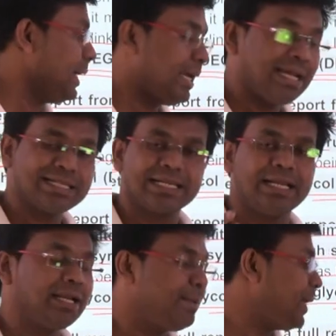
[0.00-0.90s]
It has
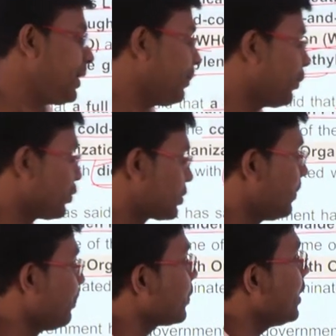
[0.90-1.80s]
rarely been imposed.
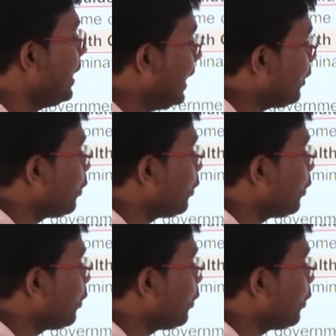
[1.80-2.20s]
In